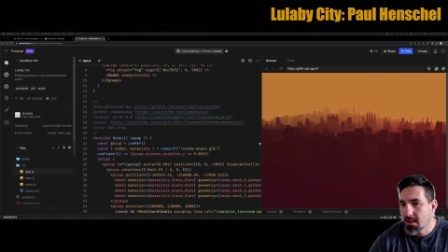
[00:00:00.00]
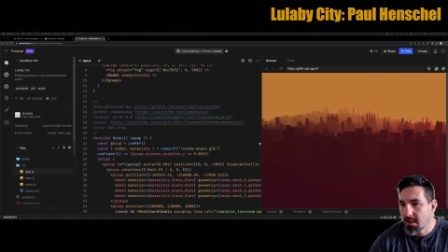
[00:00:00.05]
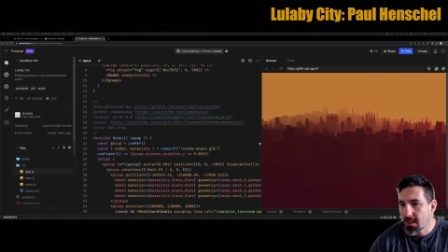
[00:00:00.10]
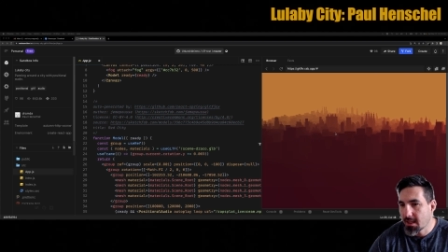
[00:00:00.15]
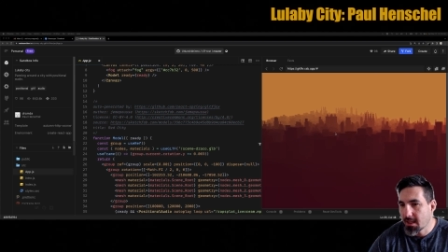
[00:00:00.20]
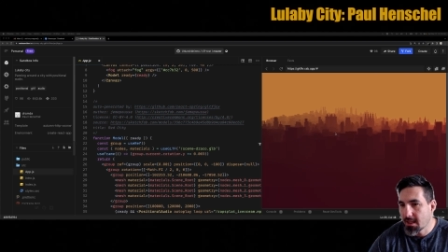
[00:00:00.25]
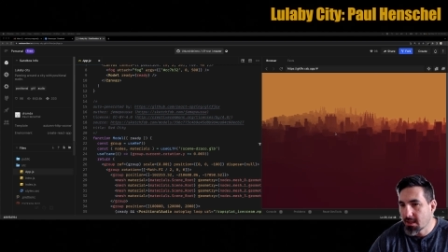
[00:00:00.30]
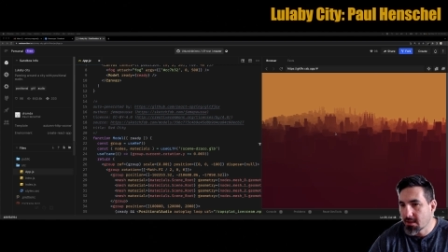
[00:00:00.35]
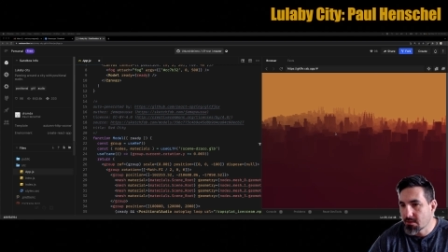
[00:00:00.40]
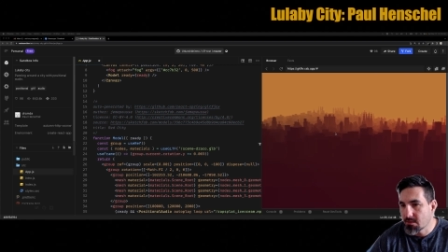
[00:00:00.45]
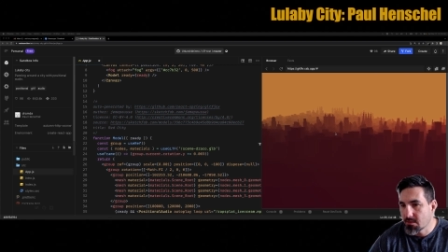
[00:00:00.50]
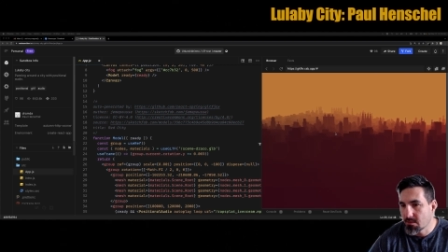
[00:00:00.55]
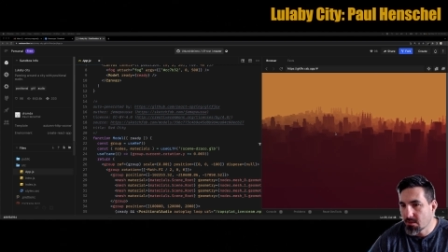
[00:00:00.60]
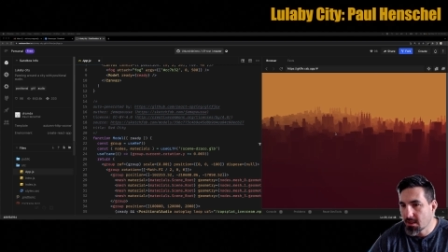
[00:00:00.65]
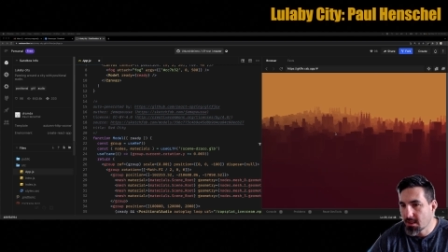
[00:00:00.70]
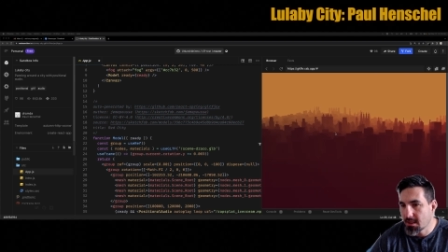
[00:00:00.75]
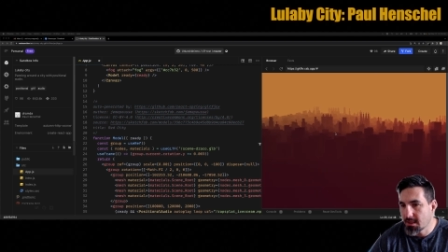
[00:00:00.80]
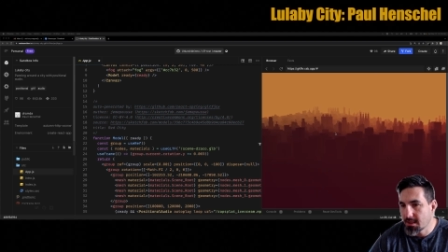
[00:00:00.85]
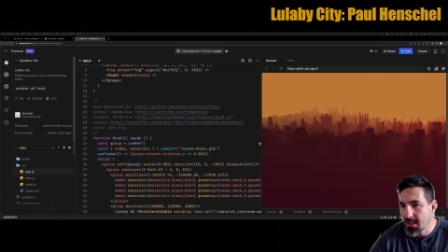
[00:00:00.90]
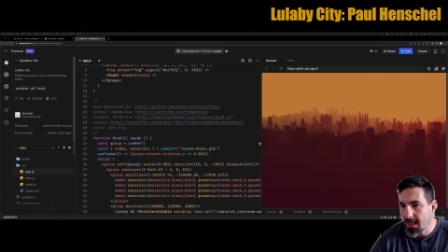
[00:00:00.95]
and
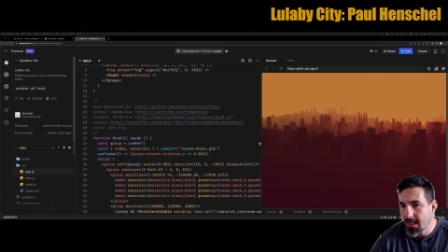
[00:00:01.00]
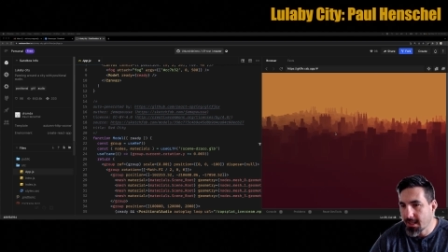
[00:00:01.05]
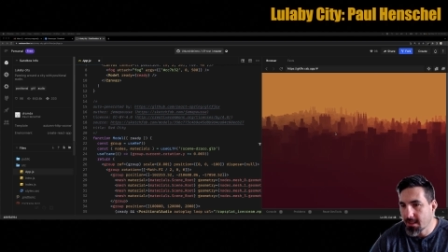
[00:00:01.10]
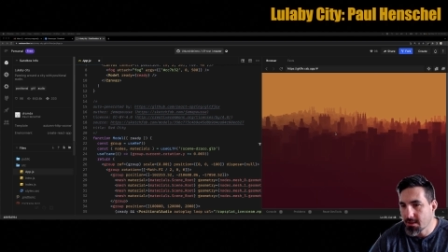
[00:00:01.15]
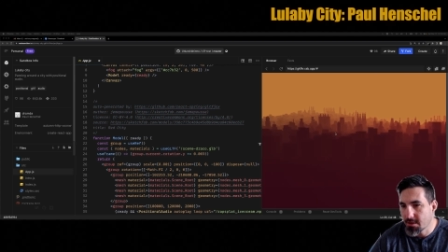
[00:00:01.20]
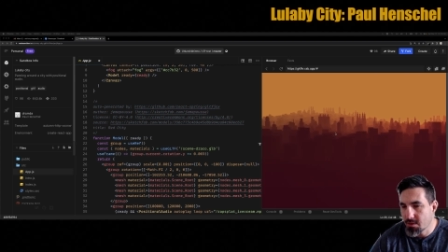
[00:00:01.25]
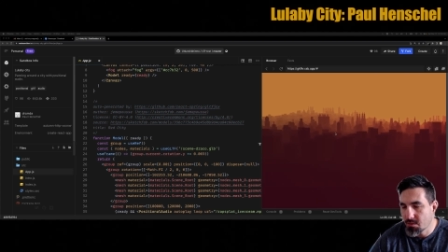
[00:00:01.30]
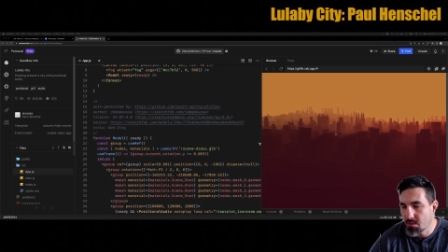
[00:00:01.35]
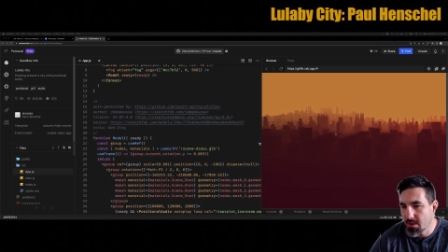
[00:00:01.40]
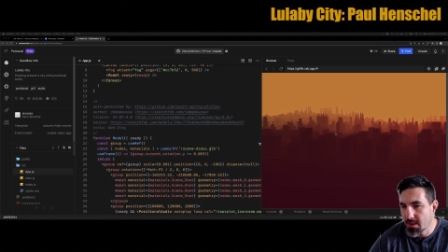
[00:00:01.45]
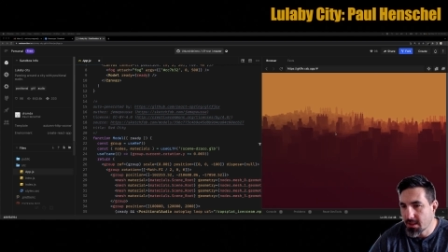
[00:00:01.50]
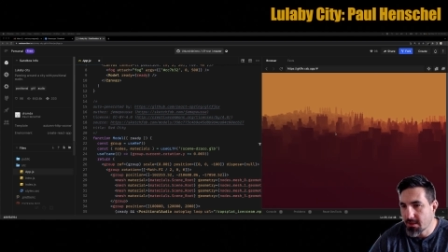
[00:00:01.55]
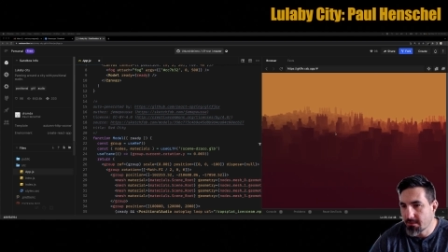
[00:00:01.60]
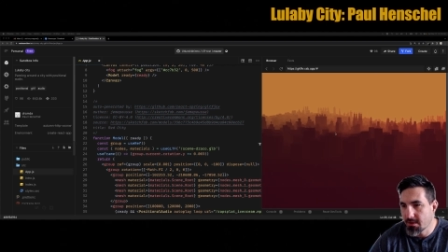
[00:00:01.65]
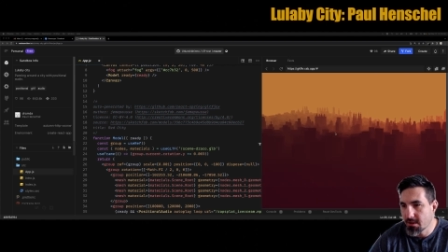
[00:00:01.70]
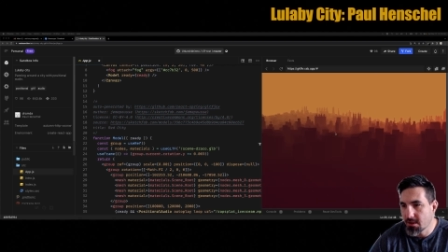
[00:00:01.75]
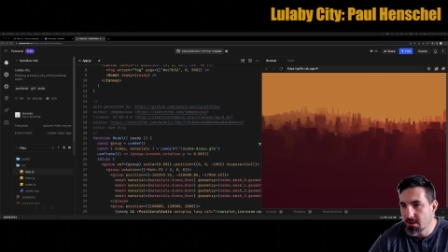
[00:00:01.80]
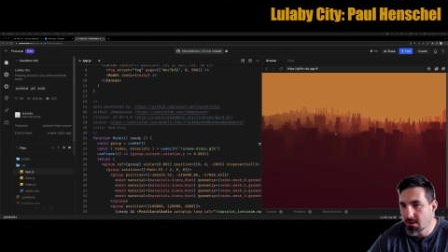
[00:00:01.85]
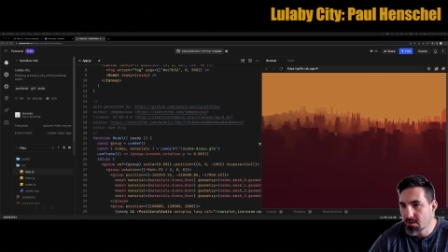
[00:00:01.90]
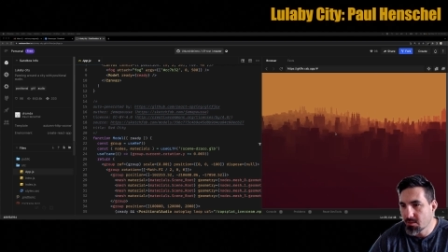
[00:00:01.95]
enhance whatever
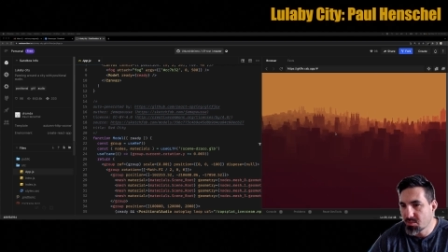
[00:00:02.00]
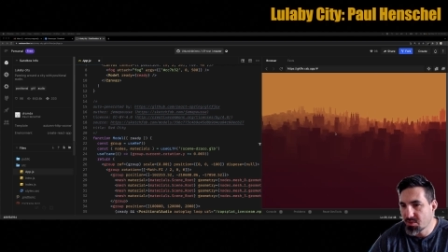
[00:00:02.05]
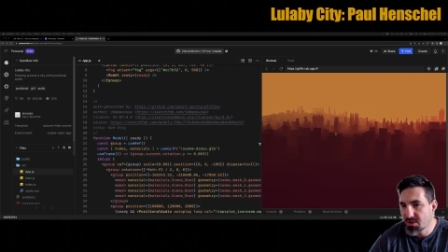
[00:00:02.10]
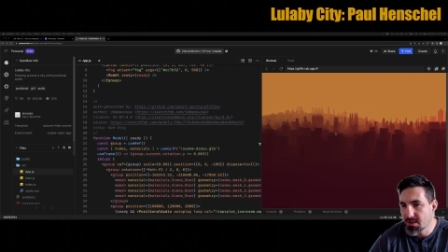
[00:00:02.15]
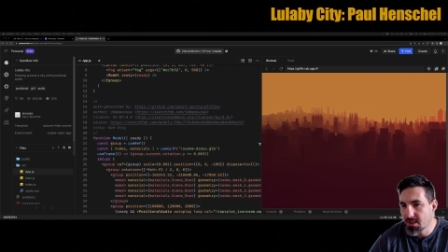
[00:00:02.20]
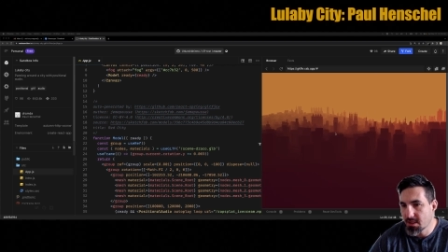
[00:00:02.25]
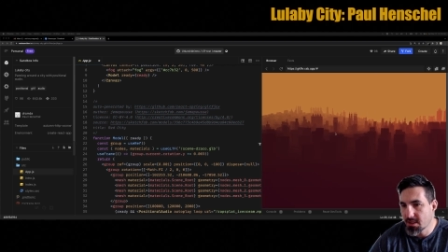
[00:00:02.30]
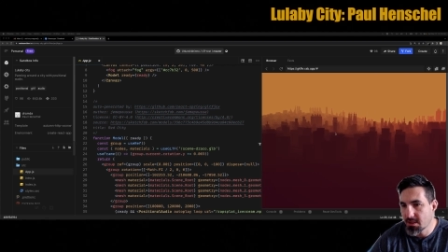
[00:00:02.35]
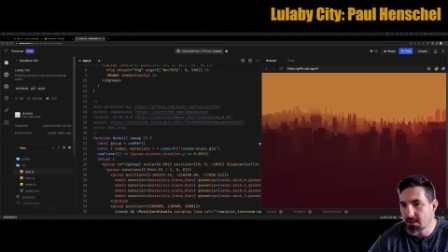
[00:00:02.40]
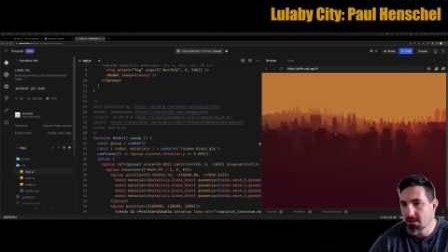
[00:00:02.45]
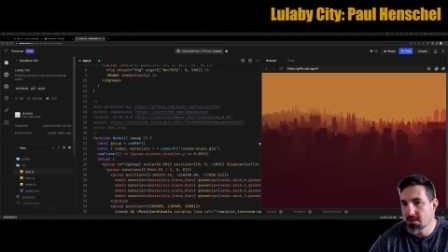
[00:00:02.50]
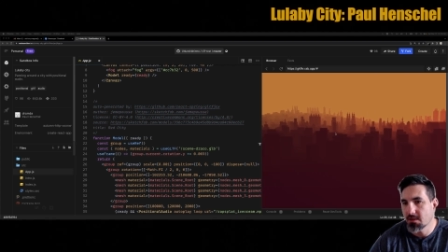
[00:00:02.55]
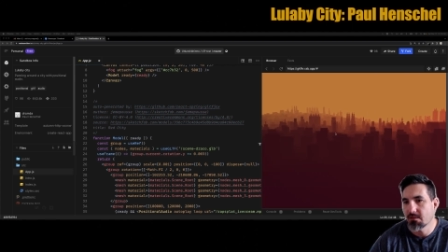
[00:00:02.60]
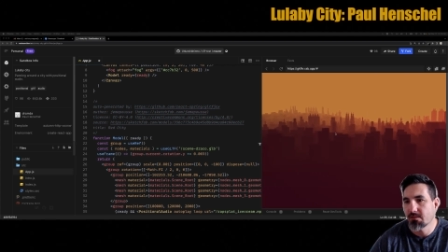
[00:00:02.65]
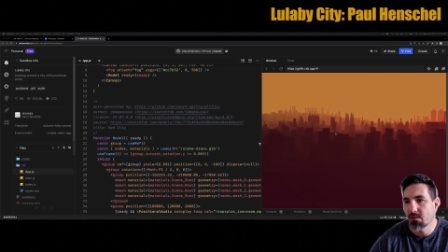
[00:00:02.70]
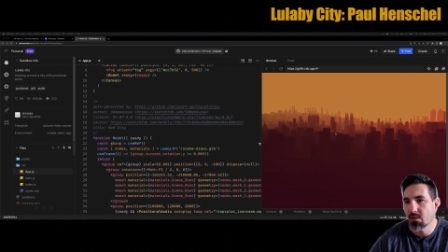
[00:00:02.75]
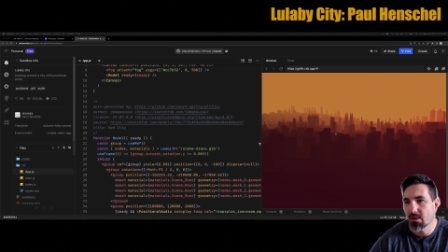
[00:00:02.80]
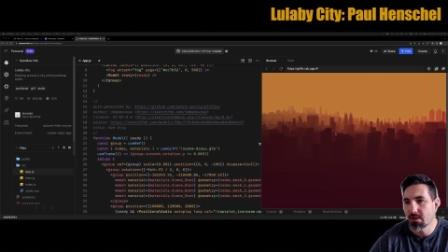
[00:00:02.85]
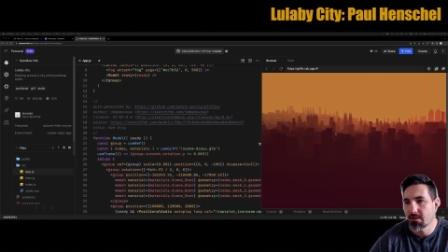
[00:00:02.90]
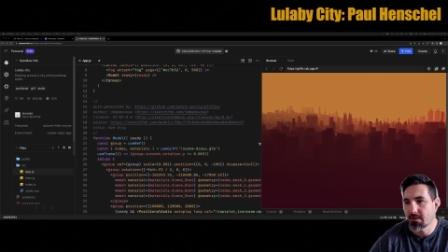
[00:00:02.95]
you're presenting in the
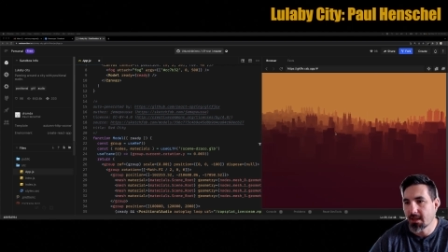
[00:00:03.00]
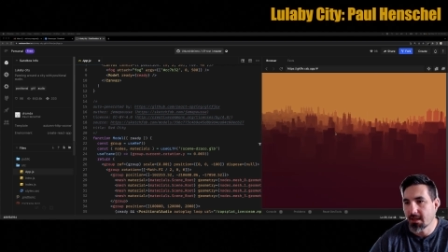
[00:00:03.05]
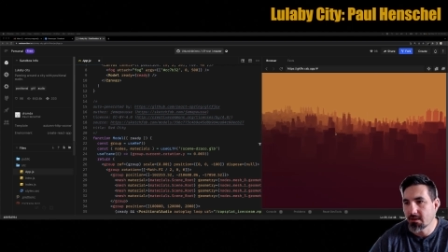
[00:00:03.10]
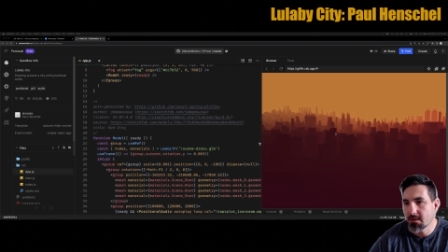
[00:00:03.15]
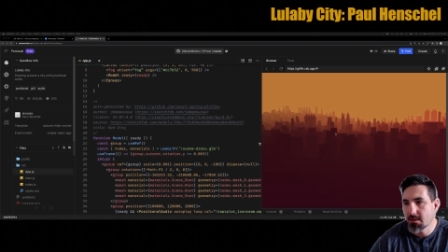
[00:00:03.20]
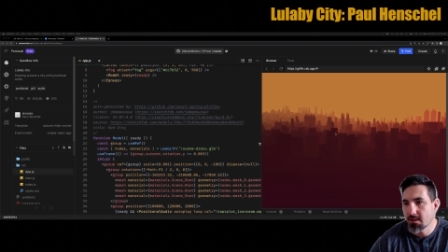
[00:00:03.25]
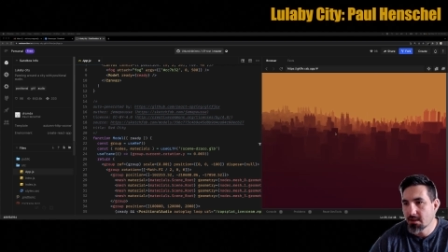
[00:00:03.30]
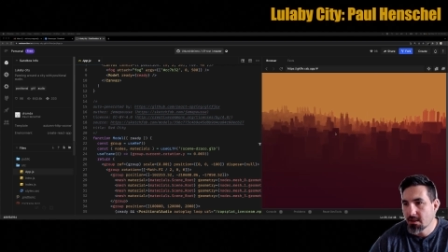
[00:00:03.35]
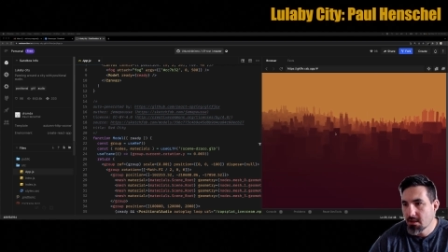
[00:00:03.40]
foreground.